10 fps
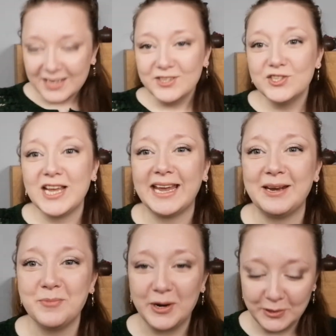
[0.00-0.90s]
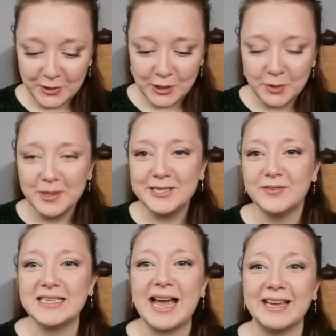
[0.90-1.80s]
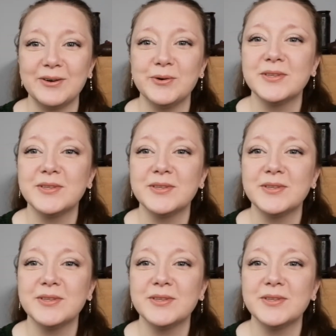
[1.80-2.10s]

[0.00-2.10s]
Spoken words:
Just checking I'm not in too much of a tangle.